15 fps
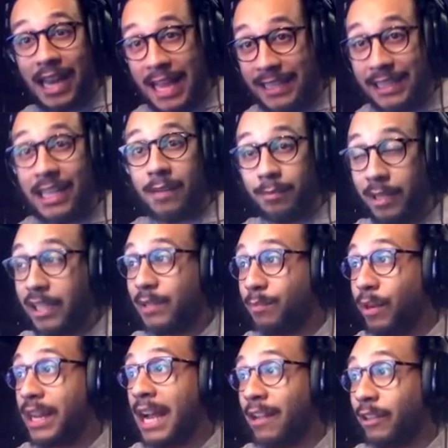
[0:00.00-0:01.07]
class setup does
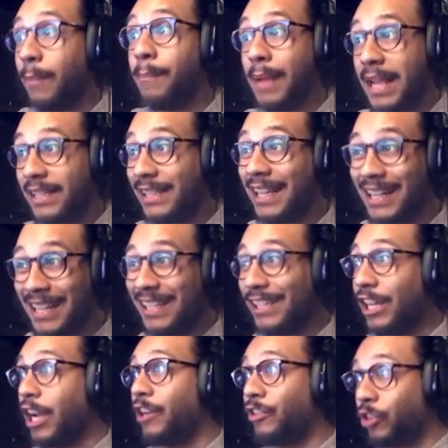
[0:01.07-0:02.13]
bring out the best in this
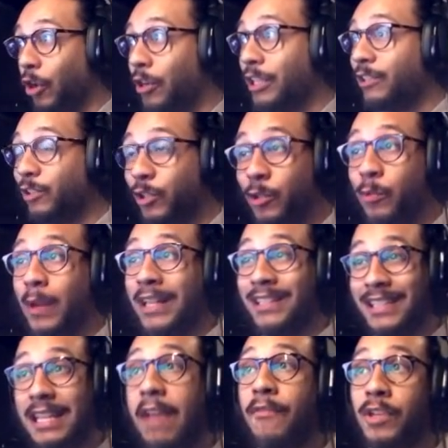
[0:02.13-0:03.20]
gun. 32 and
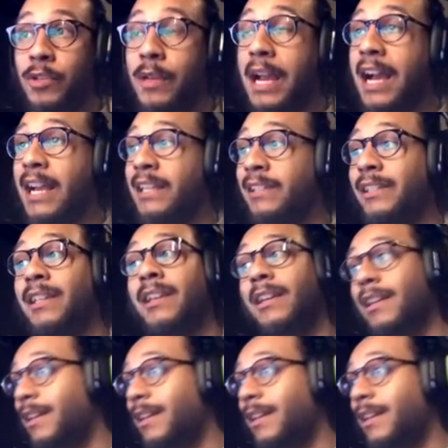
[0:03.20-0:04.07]
7, you guys.